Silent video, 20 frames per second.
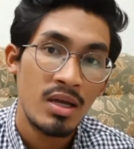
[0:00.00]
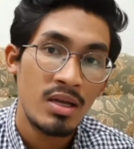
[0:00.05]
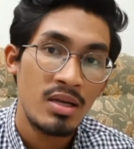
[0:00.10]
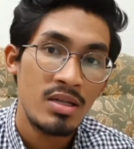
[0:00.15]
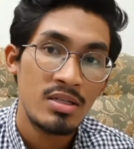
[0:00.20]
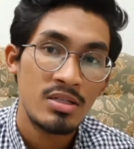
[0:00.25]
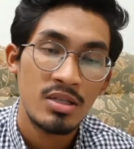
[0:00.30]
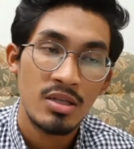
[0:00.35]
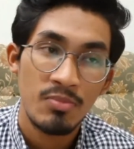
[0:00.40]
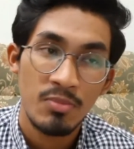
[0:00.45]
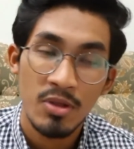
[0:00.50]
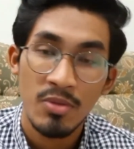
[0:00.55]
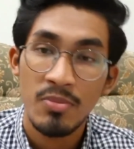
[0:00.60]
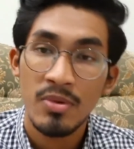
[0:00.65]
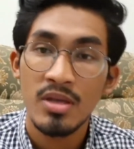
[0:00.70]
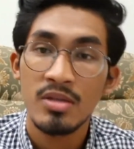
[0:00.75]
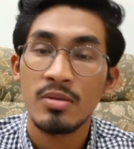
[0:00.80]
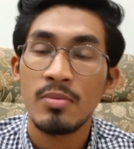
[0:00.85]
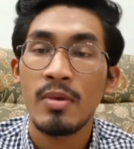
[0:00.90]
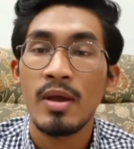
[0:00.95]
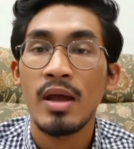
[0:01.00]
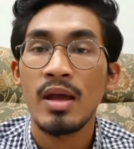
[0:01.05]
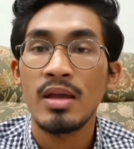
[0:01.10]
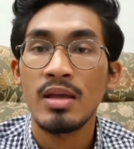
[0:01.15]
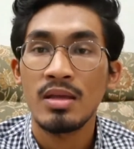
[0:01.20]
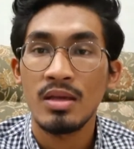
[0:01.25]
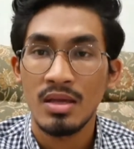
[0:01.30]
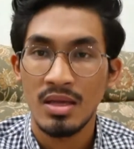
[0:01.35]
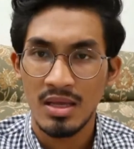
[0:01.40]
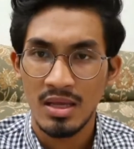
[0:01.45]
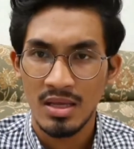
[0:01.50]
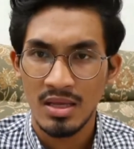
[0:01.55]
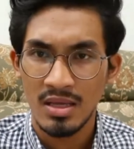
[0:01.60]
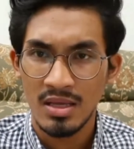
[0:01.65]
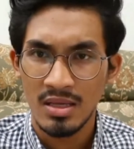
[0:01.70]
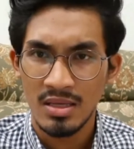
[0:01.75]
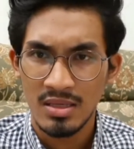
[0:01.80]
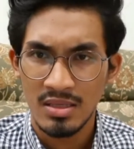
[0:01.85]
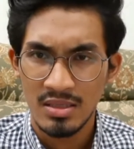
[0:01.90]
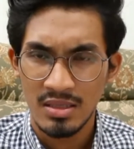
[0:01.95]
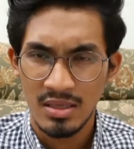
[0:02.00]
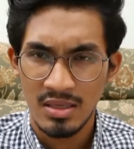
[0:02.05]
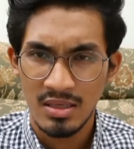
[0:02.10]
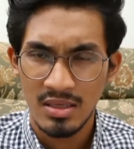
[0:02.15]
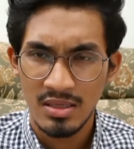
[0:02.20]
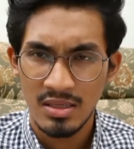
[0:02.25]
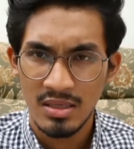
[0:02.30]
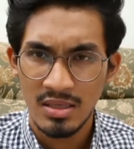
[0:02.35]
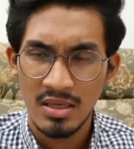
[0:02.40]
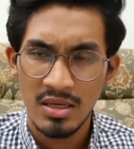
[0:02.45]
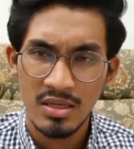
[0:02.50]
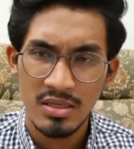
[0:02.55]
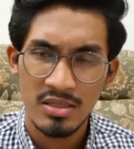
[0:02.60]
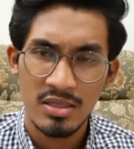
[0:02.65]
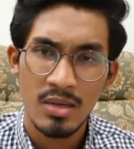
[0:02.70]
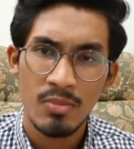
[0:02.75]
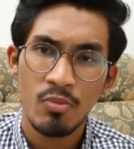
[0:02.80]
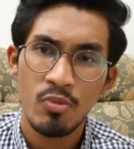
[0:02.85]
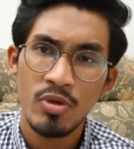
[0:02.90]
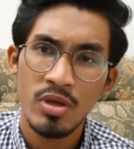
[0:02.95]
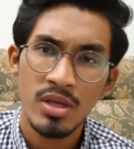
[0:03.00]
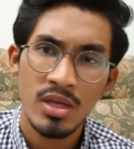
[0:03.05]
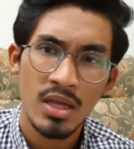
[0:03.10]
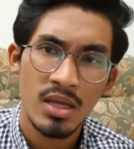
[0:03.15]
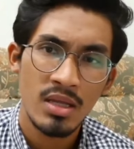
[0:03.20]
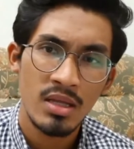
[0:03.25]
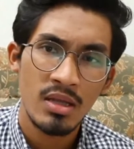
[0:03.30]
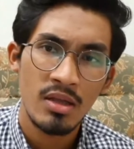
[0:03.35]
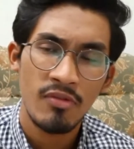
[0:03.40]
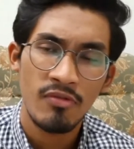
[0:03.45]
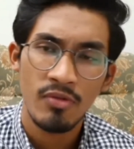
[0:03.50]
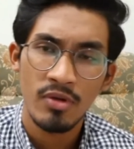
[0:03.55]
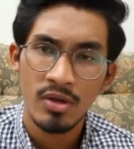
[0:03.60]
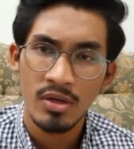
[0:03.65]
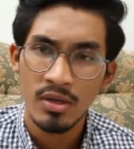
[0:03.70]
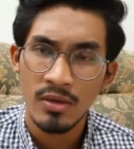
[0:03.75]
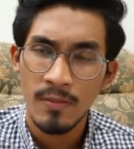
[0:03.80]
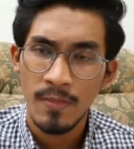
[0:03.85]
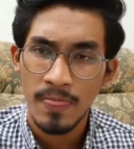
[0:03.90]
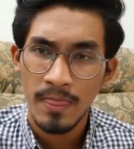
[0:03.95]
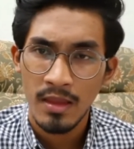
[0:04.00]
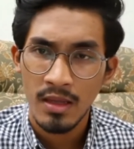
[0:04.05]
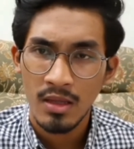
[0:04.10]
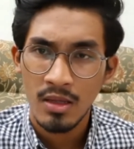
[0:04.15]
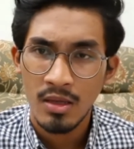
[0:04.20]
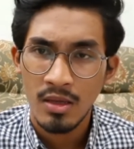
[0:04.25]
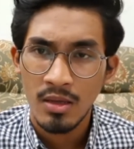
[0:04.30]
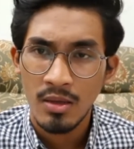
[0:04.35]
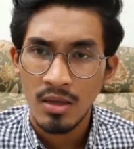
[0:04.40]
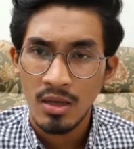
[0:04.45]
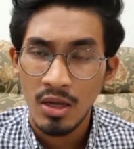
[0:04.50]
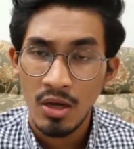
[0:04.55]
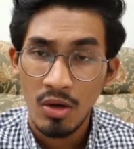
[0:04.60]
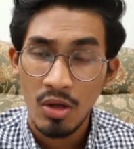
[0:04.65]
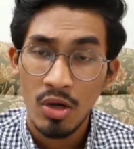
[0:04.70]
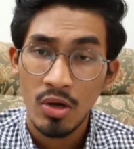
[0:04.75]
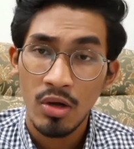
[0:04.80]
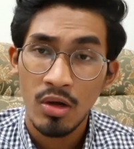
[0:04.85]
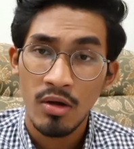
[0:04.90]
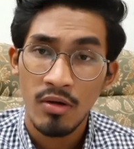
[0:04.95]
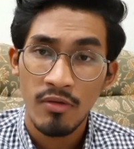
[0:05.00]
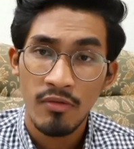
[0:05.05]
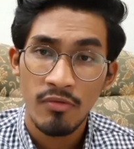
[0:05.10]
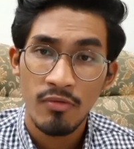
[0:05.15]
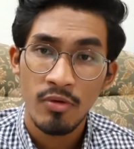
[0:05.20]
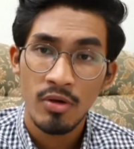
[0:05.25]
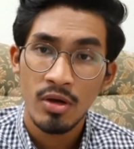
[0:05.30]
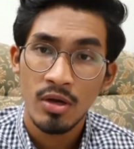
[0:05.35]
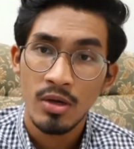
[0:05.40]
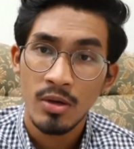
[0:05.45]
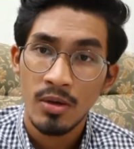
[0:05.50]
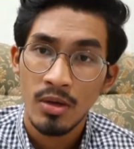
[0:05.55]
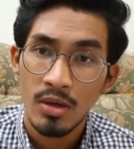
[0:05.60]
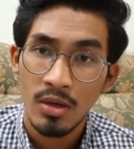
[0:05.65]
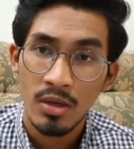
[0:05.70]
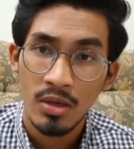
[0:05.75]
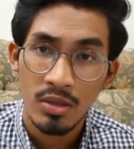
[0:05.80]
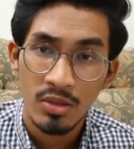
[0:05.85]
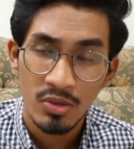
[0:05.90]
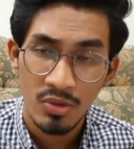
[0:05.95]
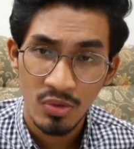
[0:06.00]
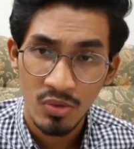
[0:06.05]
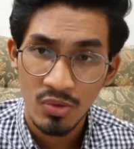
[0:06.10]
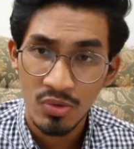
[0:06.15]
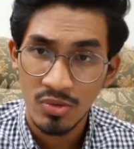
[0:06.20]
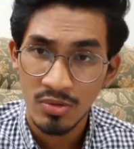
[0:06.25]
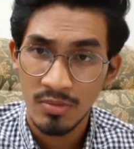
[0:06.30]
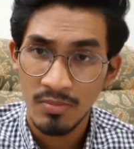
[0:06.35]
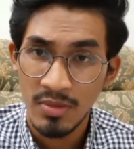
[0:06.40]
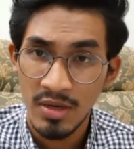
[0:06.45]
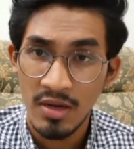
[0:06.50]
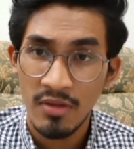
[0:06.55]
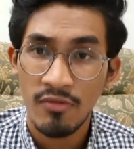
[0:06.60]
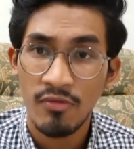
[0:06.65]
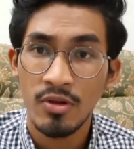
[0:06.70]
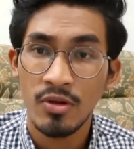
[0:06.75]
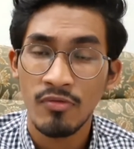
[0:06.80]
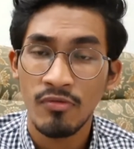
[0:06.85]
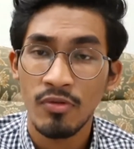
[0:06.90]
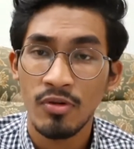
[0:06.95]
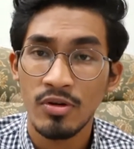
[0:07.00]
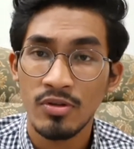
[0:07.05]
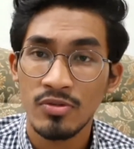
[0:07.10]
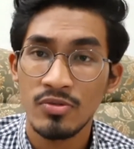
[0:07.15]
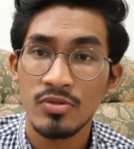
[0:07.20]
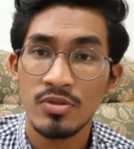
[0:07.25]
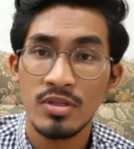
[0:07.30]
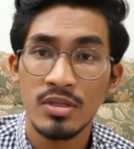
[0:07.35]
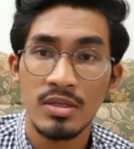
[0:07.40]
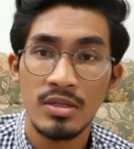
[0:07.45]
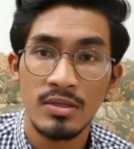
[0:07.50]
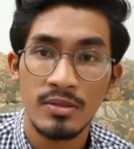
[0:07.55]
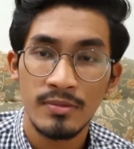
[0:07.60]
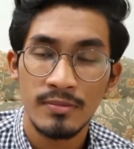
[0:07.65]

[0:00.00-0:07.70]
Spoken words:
this PPSMI in some way can give a lot of good benefit for the student.